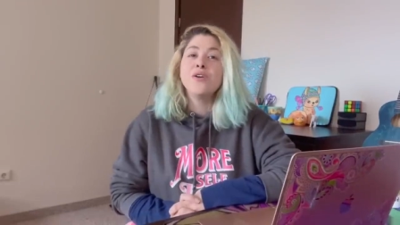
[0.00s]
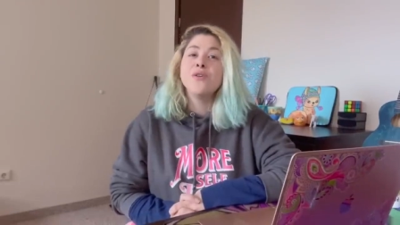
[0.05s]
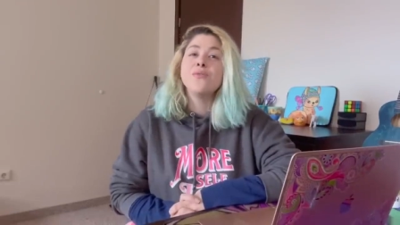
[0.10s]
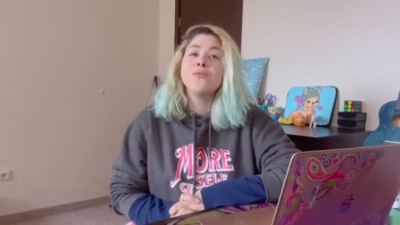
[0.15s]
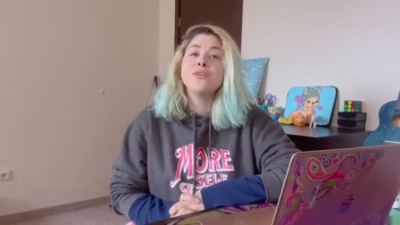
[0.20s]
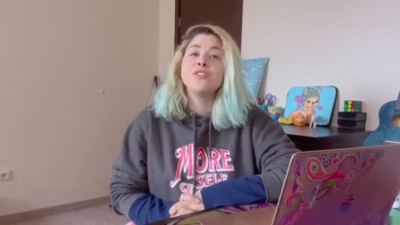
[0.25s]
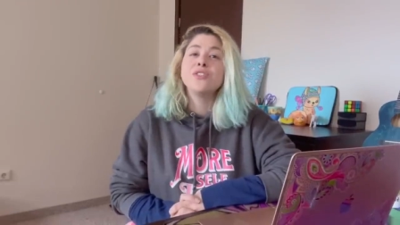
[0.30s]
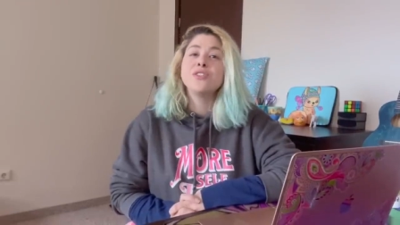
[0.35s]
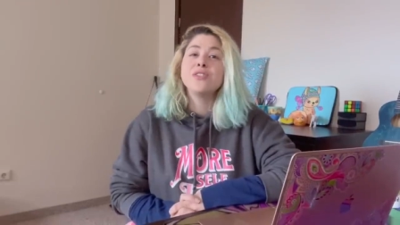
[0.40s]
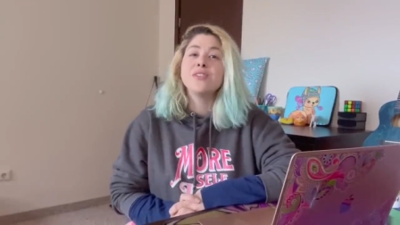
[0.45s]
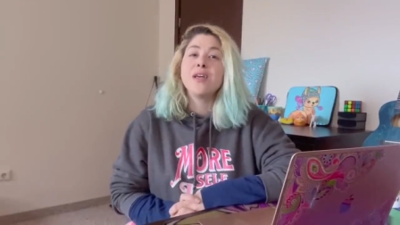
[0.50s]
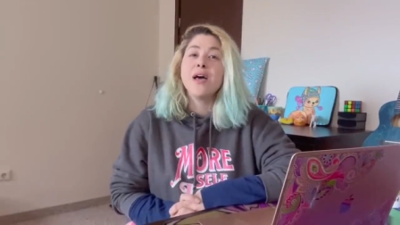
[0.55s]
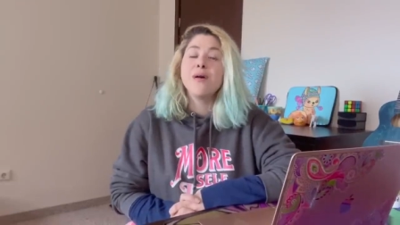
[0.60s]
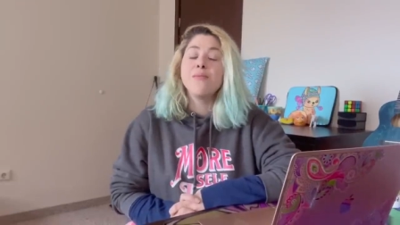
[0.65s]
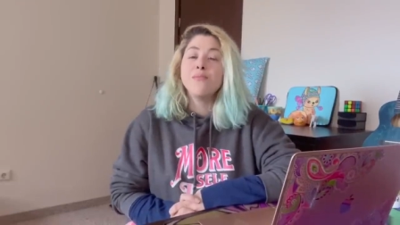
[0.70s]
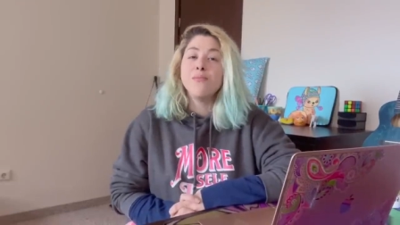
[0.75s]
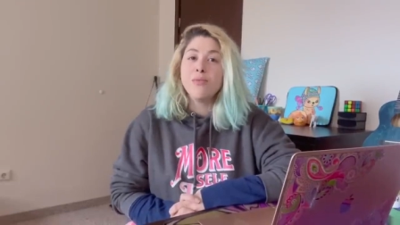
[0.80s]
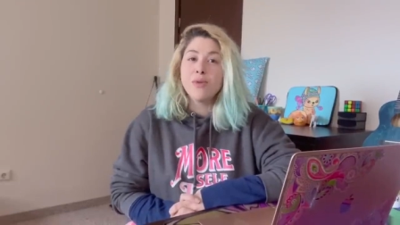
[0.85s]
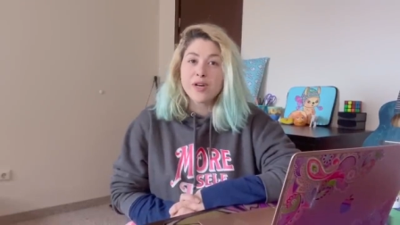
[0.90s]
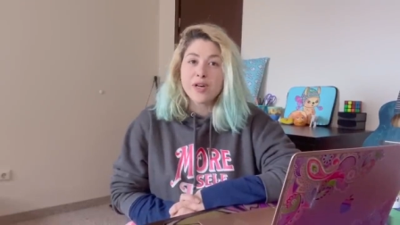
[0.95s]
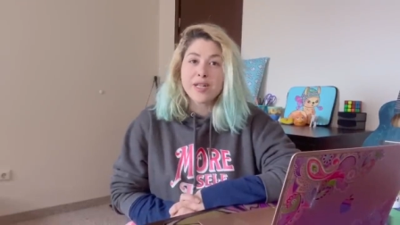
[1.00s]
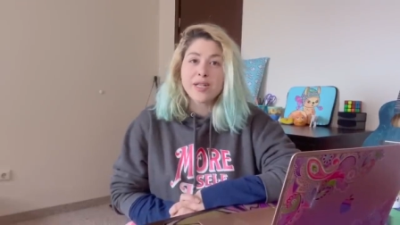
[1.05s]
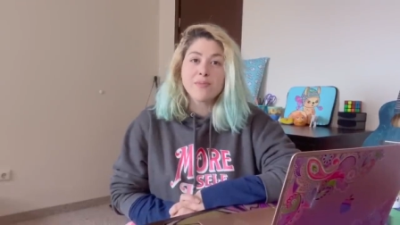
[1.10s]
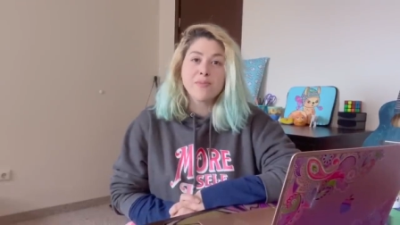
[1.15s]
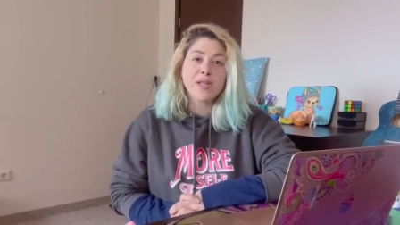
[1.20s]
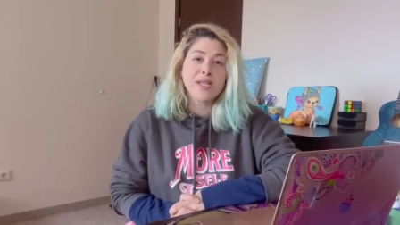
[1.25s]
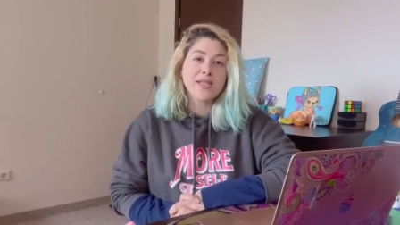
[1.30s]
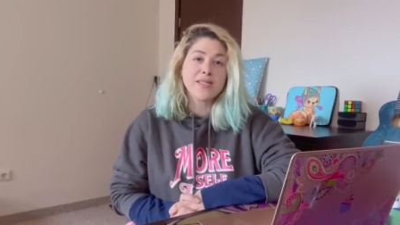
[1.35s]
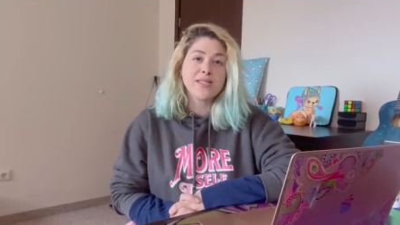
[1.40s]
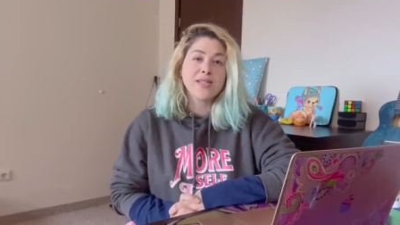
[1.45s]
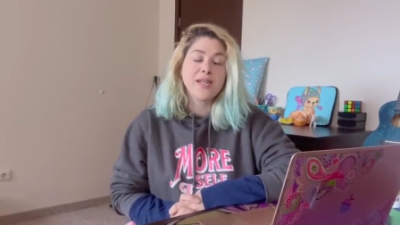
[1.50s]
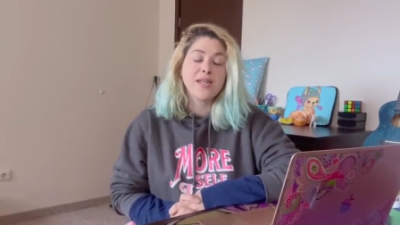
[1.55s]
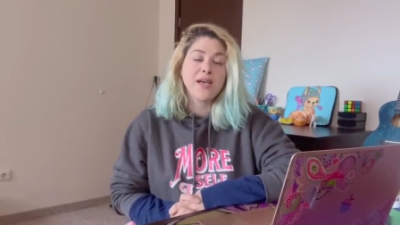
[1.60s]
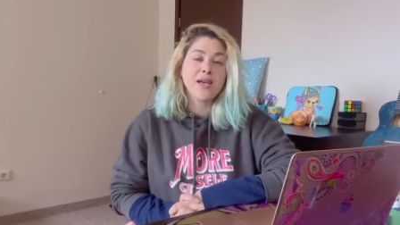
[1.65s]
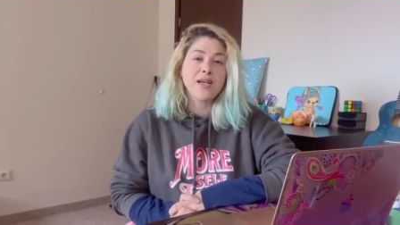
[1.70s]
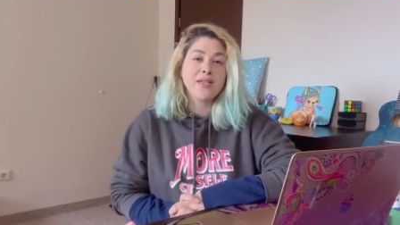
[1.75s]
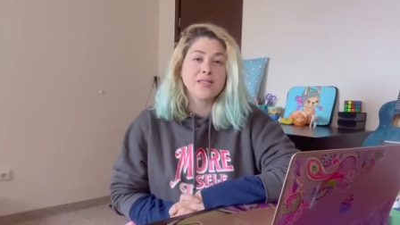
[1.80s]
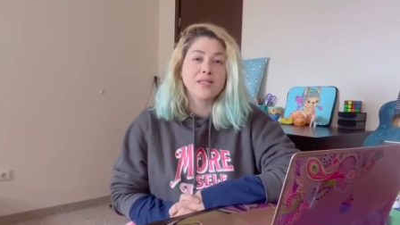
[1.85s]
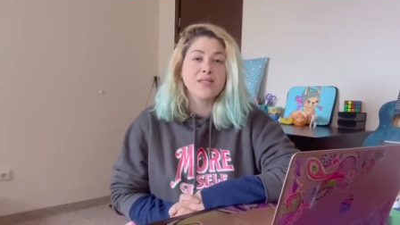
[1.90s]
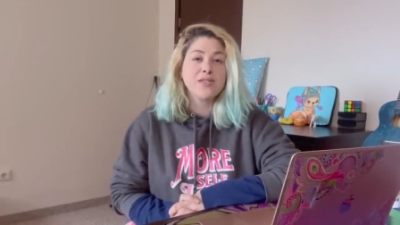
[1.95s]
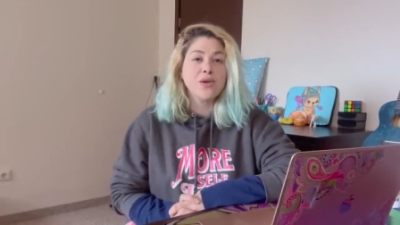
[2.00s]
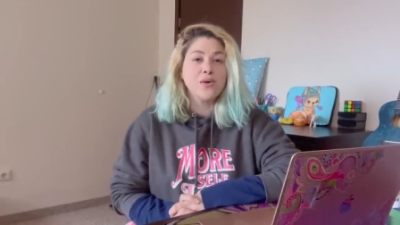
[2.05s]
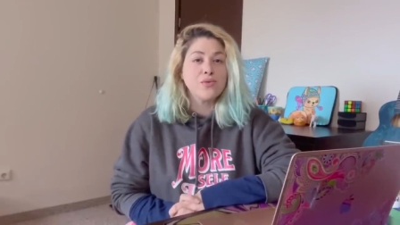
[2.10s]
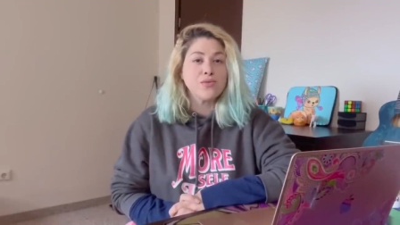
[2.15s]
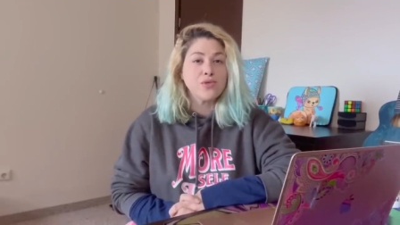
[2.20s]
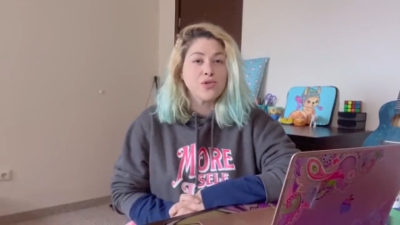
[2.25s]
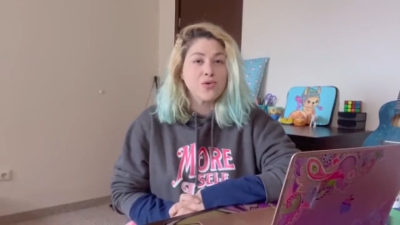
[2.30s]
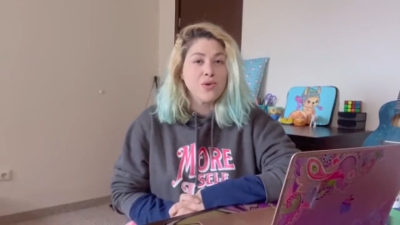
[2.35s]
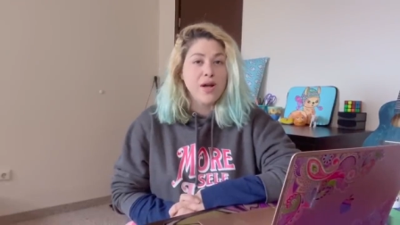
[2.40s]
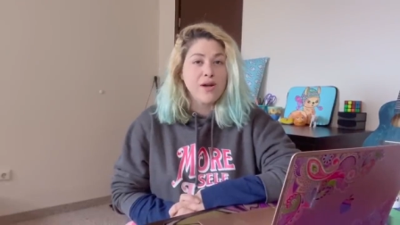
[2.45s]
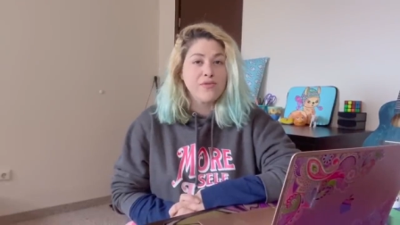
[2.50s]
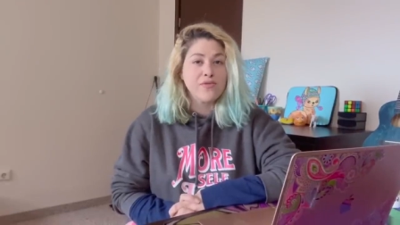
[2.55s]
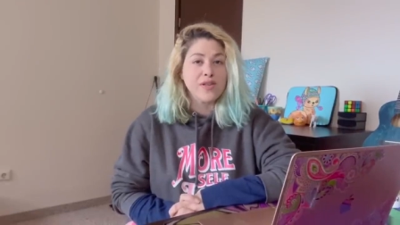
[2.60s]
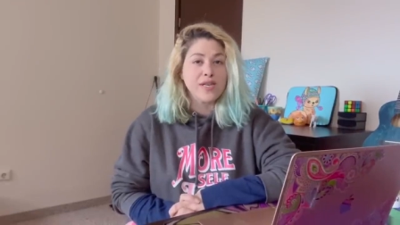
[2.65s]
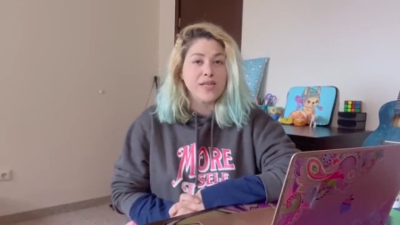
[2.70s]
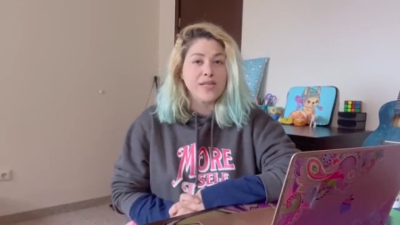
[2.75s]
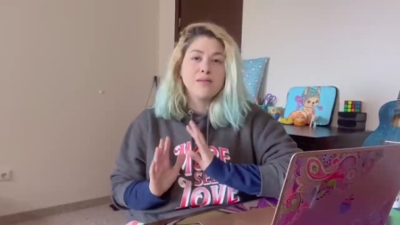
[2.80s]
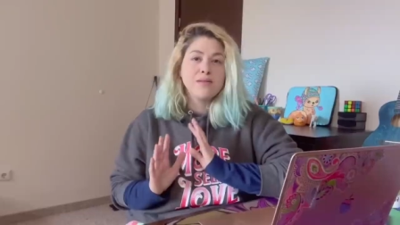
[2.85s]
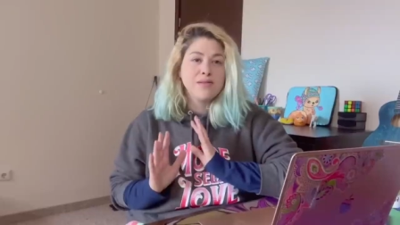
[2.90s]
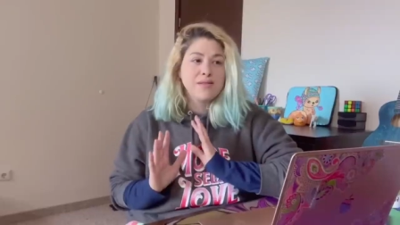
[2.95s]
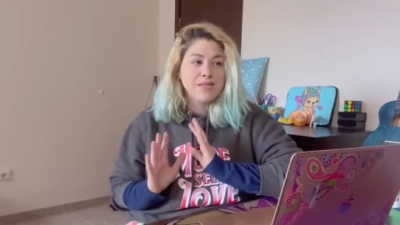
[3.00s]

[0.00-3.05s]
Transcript: which is a marketplace that has its own traffic.